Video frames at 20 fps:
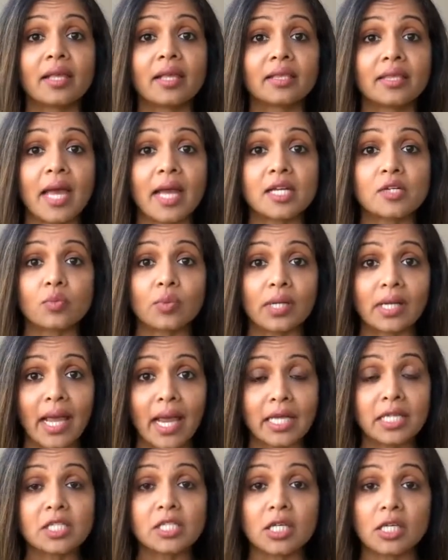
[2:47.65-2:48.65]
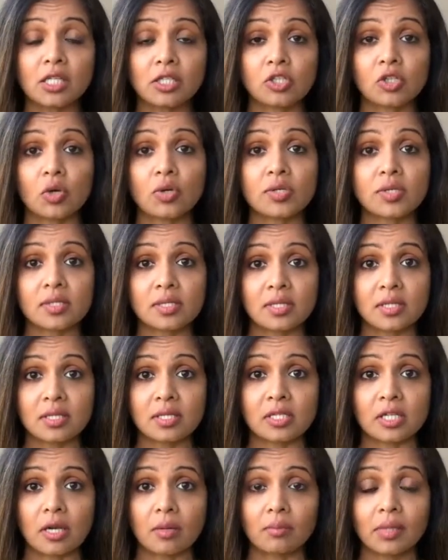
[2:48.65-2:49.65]
that will enter into your
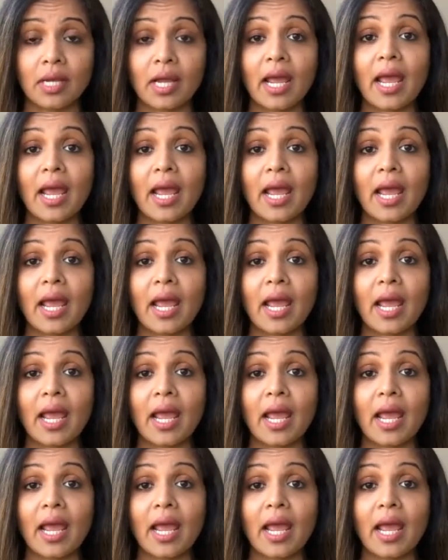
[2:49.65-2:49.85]
system